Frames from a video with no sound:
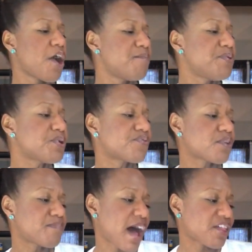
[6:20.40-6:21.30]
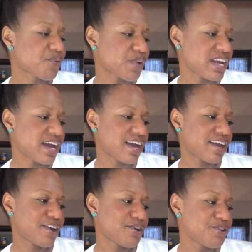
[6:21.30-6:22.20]
Beautiful
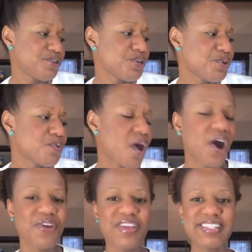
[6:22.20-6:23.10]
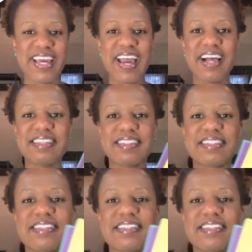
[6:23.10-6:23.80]
ballerina, you are the dance.